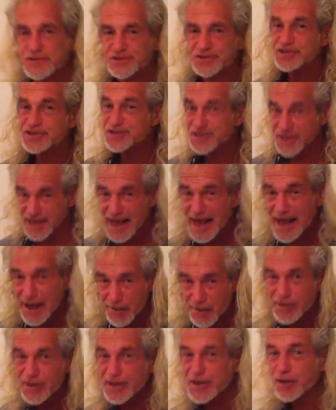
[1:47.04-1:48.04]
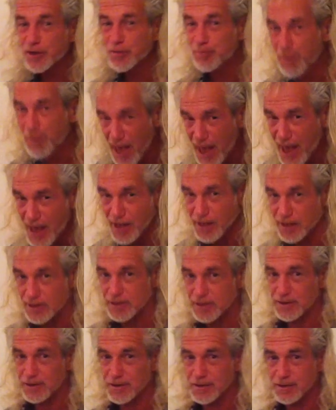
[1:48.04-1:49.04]
She's carrying a bag.
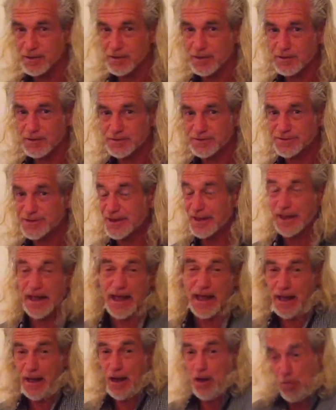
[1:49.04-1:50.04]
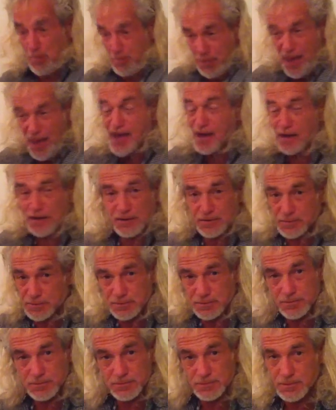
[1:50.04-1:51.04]
A bag.
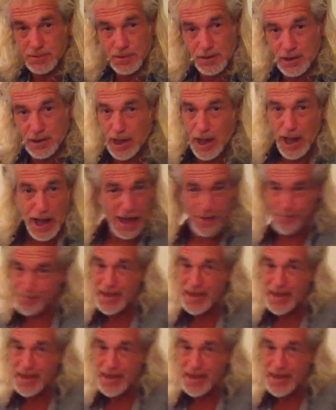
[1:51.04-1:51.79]
I